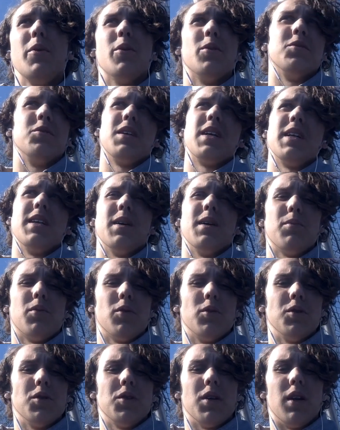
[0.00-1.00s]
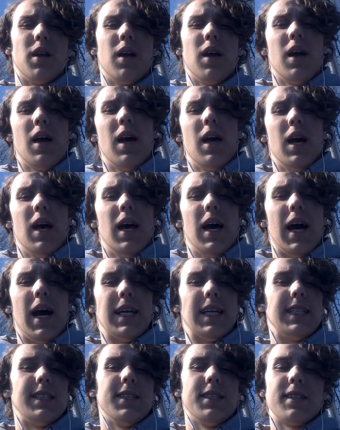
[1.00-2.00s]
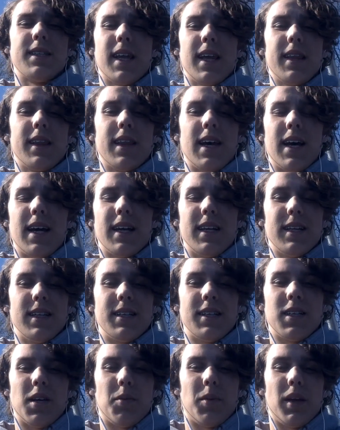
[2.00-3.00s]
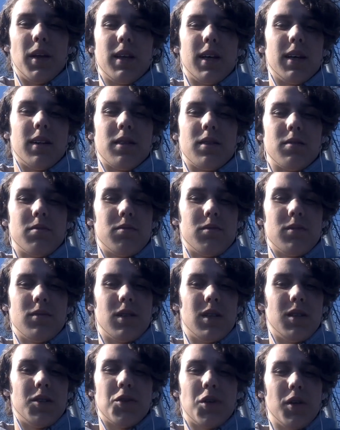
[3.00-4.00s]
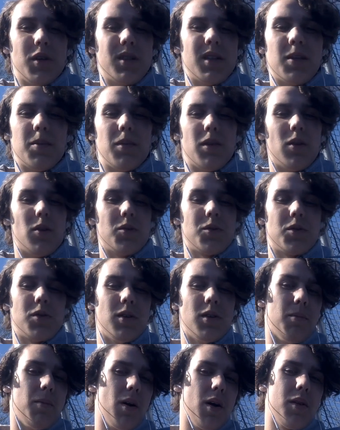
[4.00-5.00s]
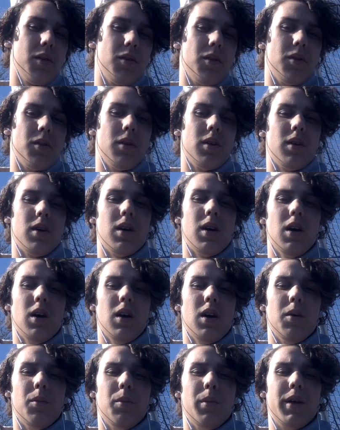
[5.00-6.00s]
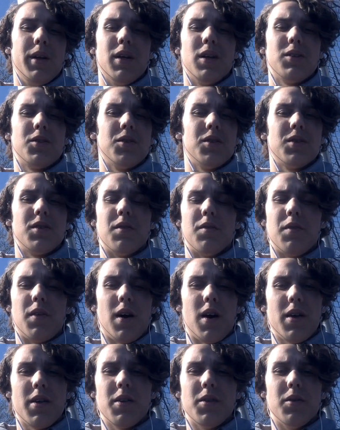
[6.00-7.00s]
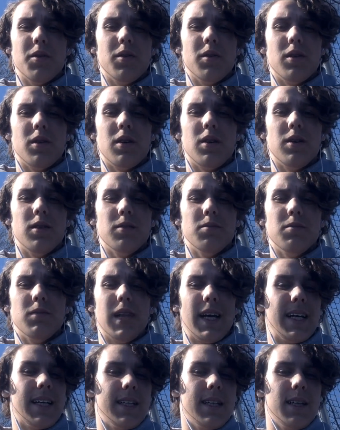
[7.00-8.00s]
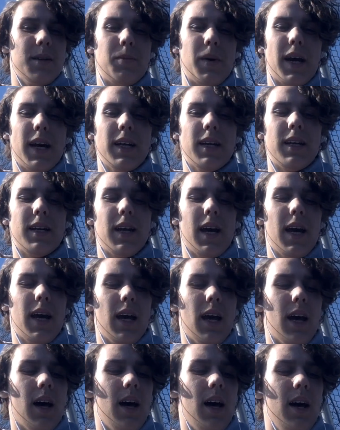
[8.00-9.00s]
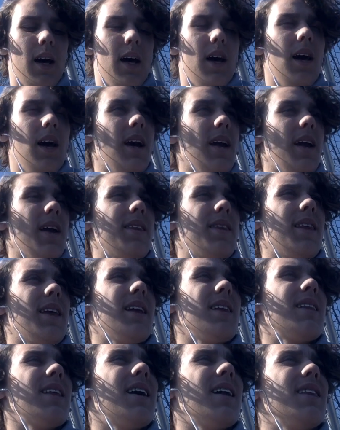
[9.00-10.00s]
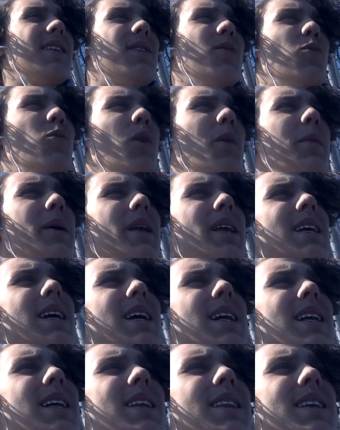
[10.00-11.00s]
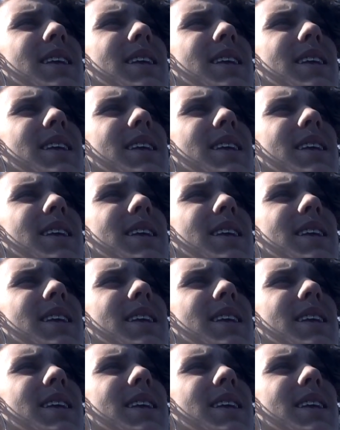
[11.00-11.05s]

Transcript: or to get an abortion. And I just think that is something that a choice that belongs to the mother, and not just the father, like it did back in the day. And I think that the women getting